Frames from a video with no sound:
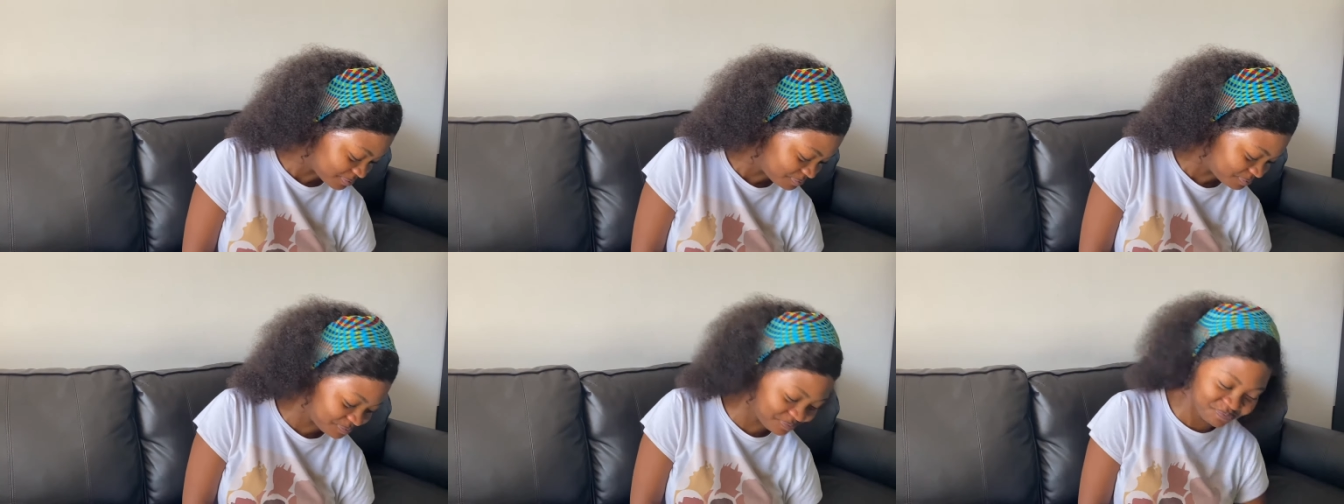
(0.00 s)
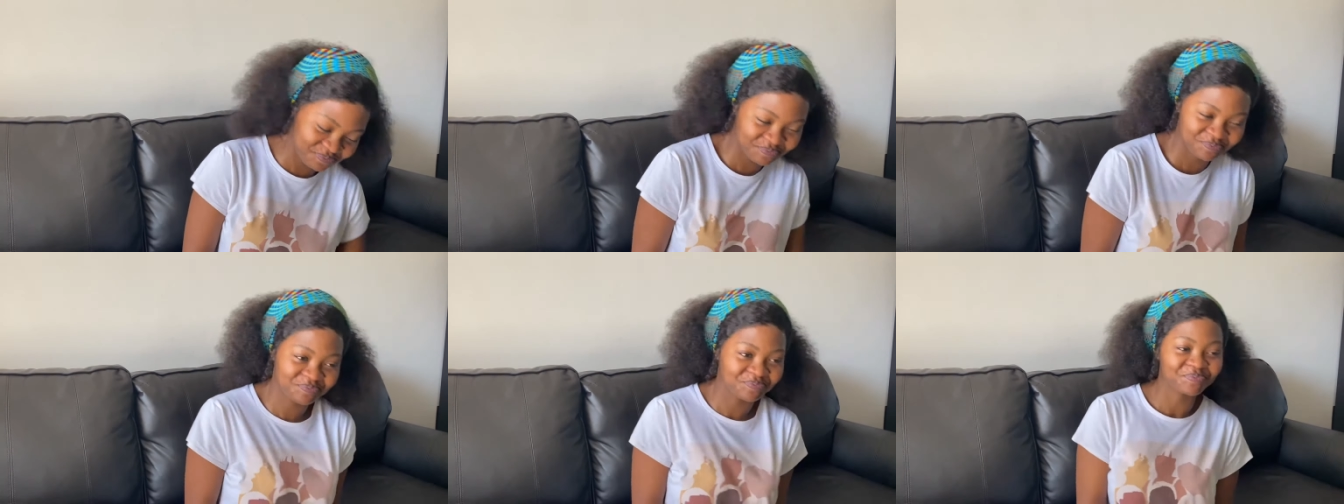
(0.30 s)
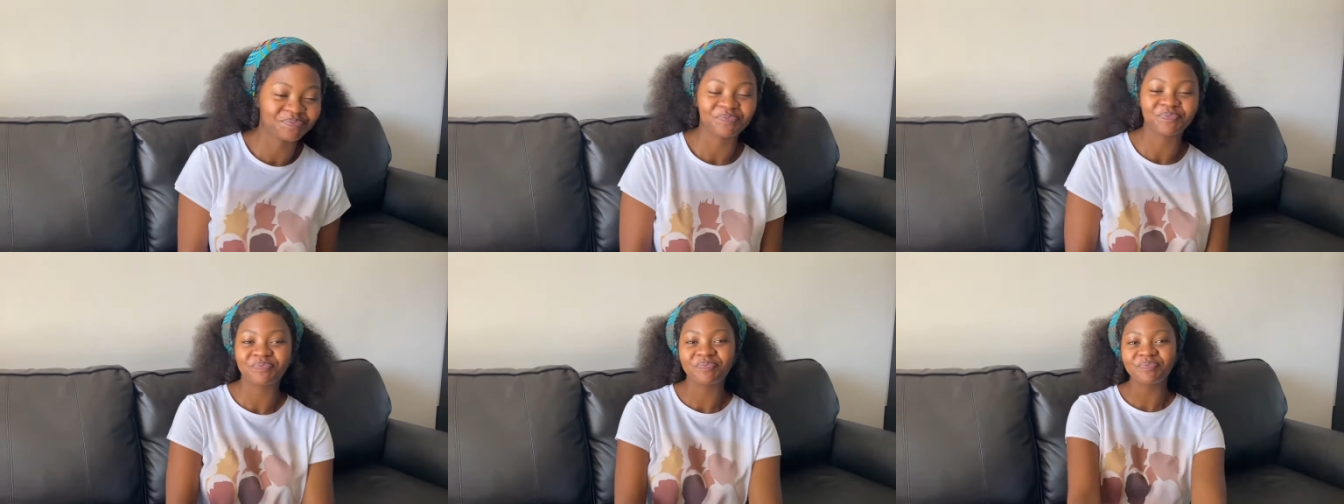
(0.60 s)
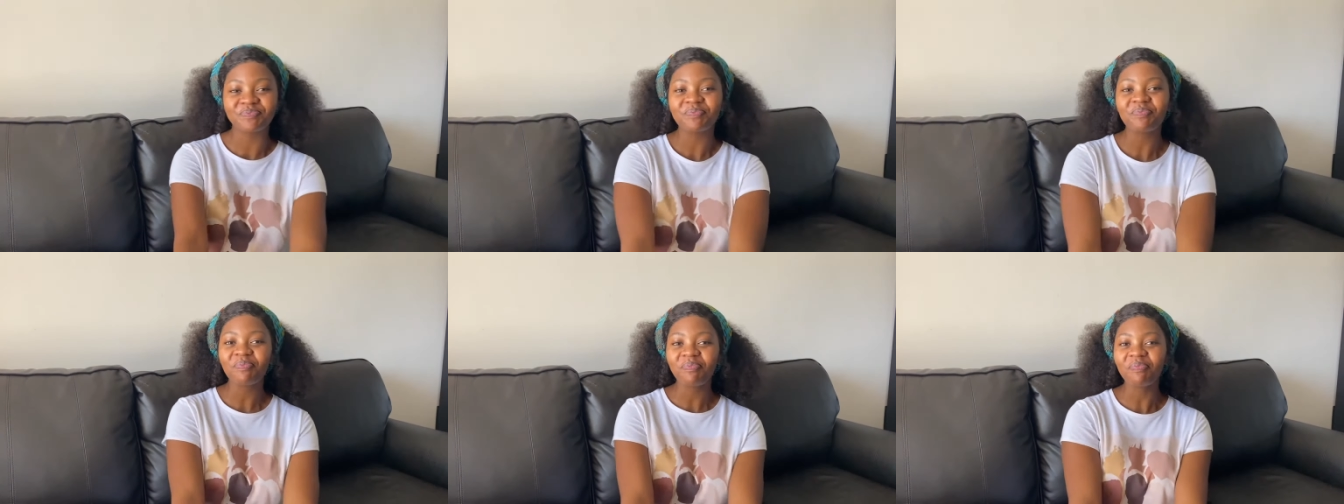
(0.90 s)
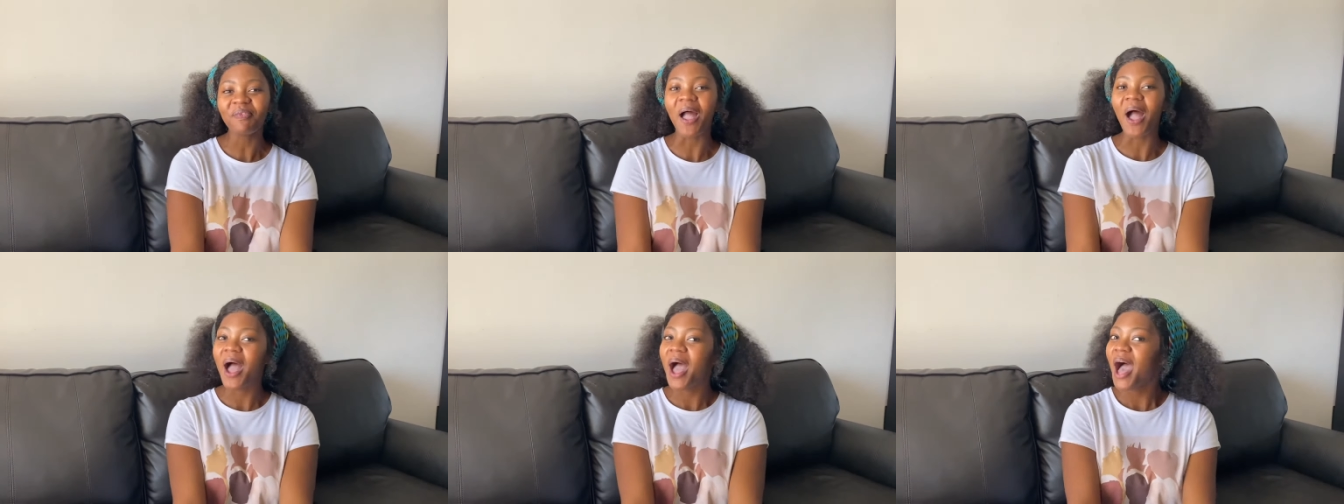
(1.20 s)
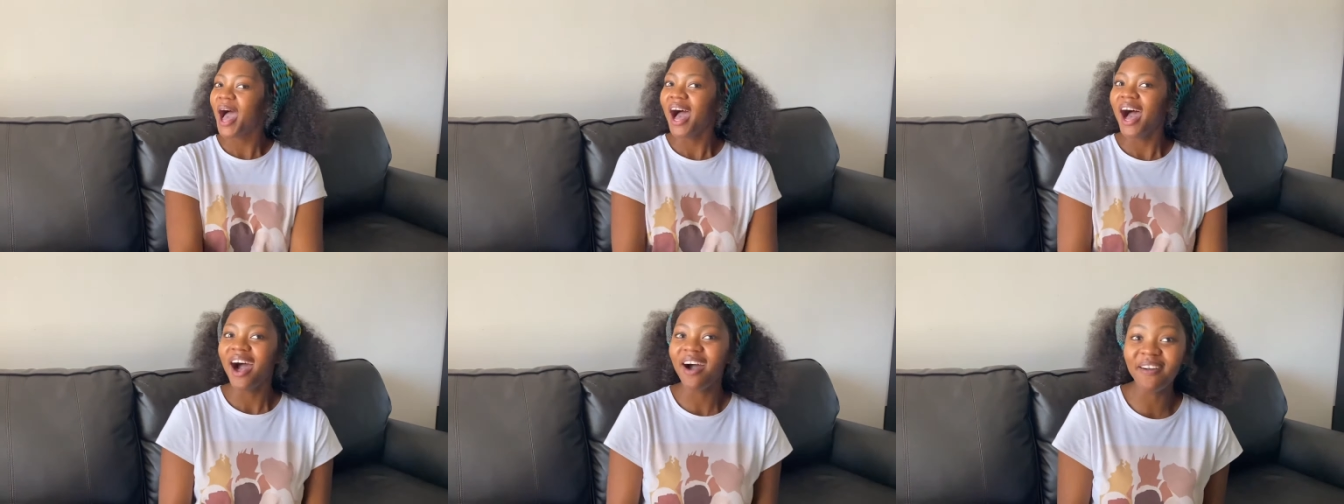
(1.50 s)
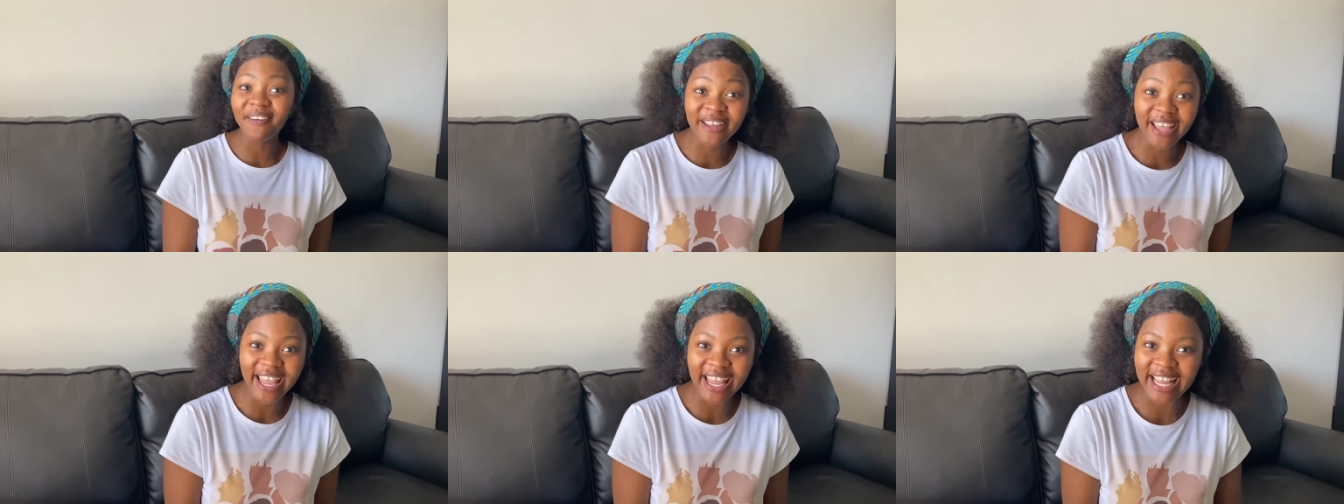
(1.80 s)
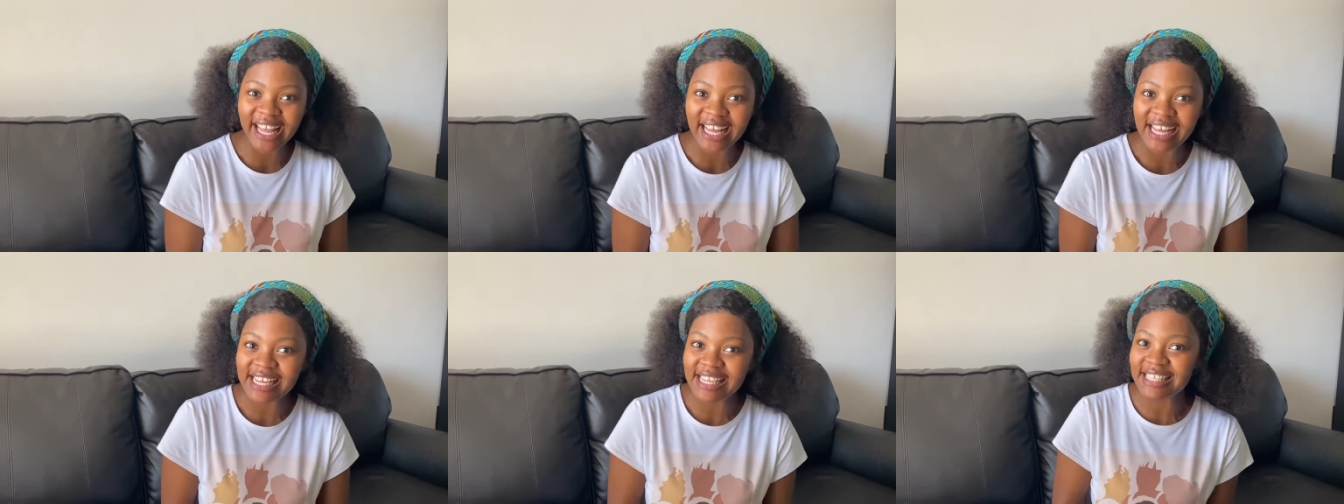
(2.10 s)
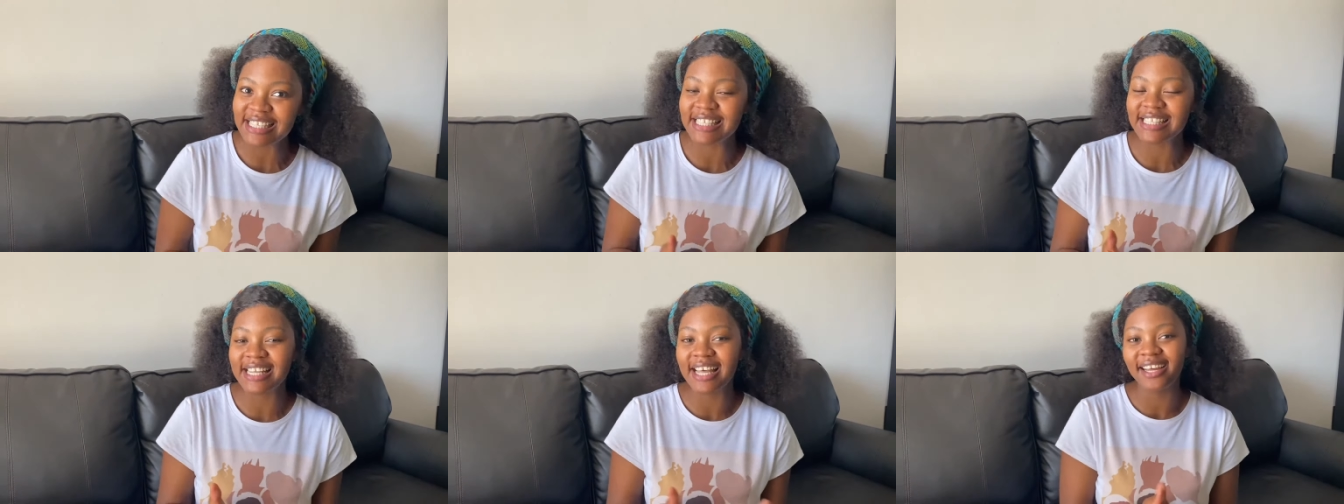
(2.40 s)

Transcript: Okay guys,